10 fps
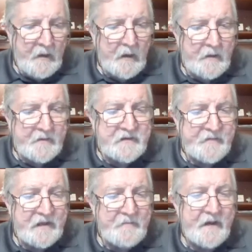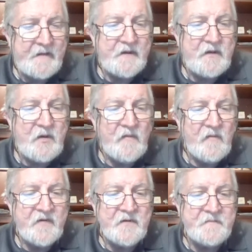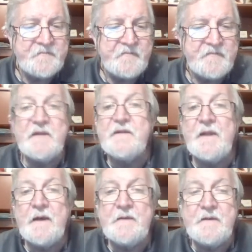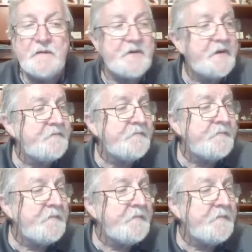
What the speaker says: This is made by the Gopher Sign Company.